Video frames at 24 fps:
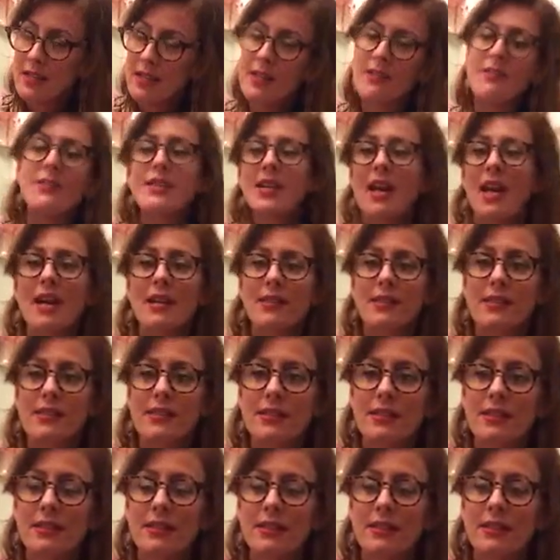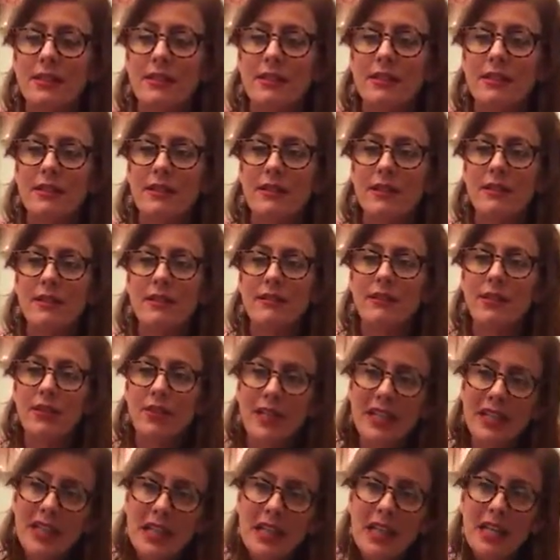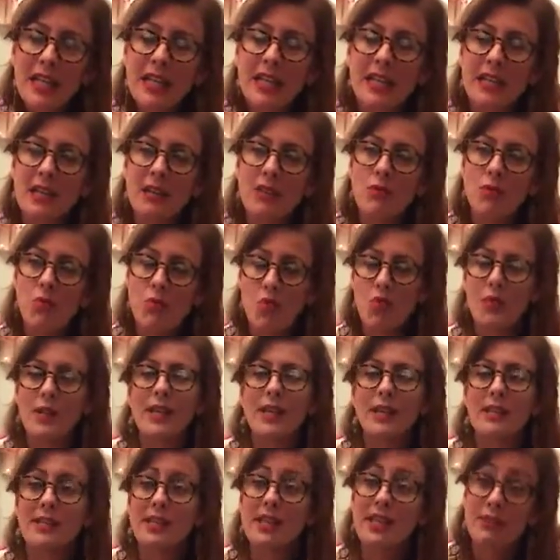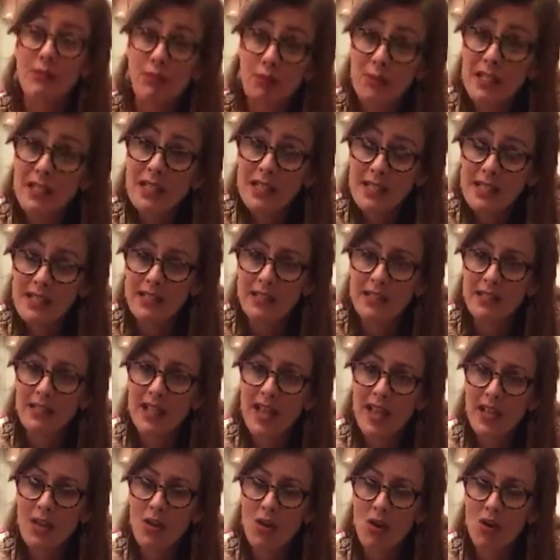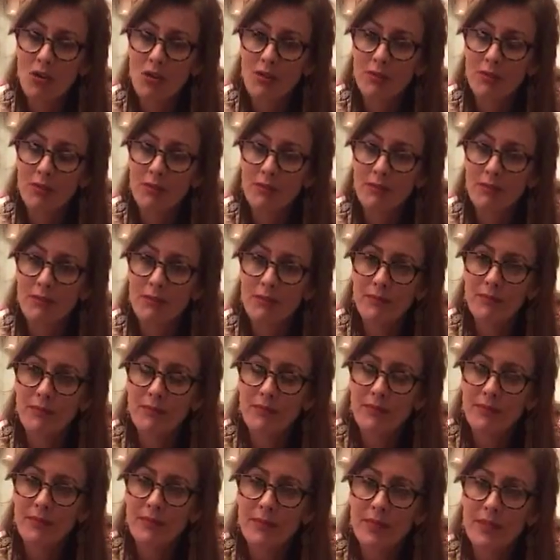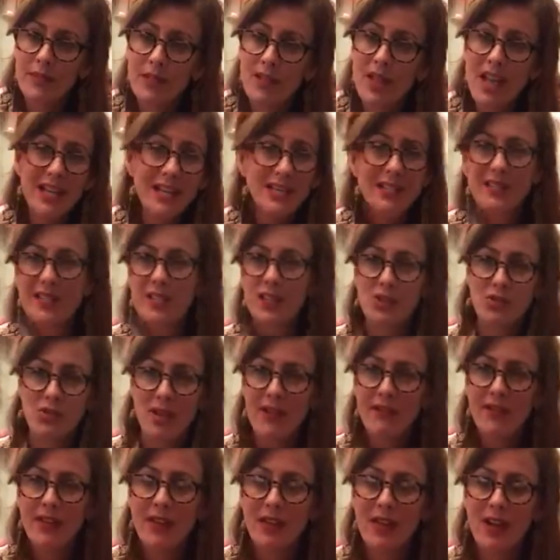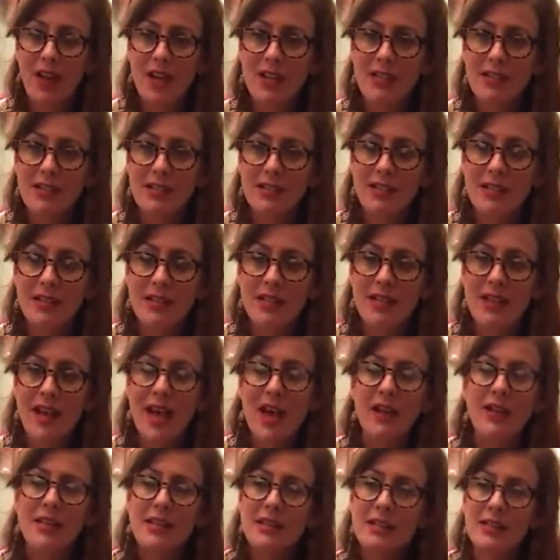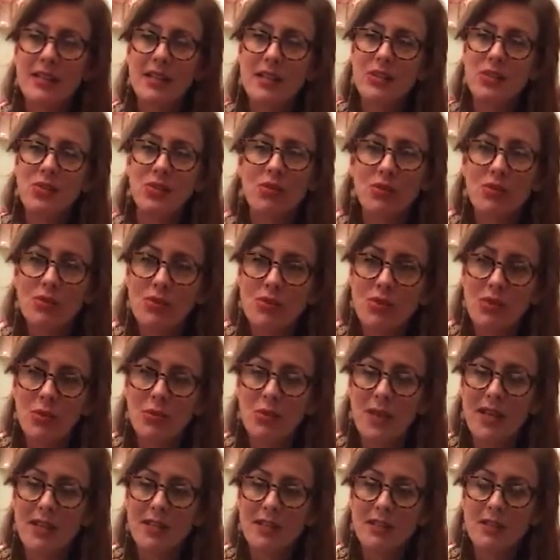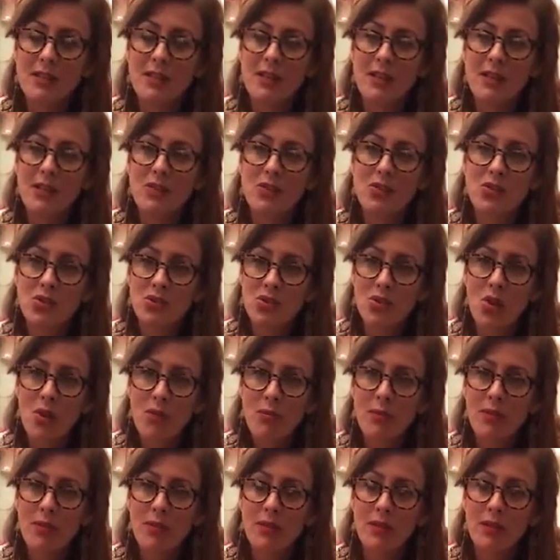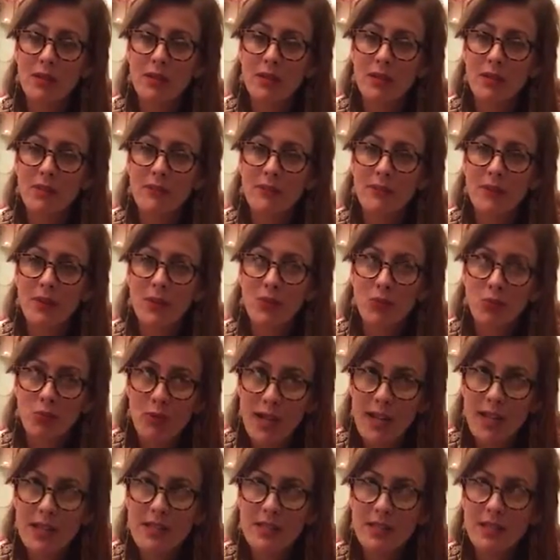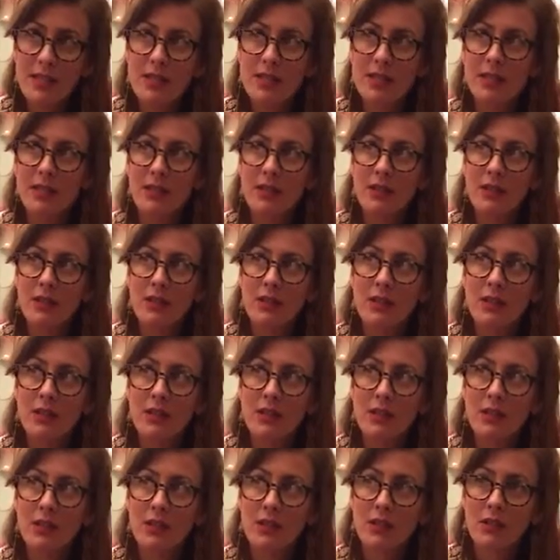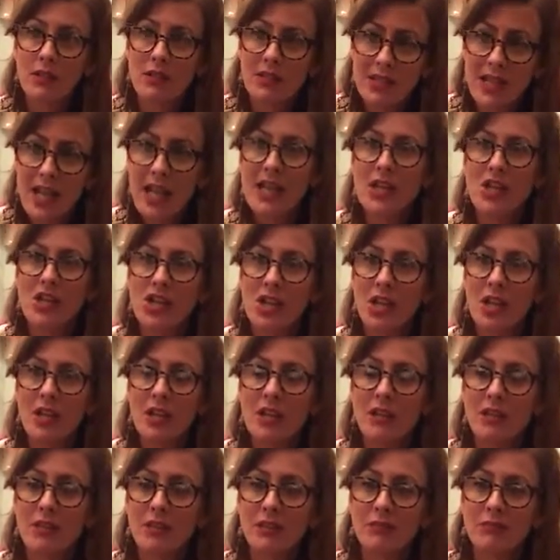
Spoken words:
gives us very clear warnings if we listen and honour them. Like a set of traffic lights, our instinct talks to us. Stop, red, danger,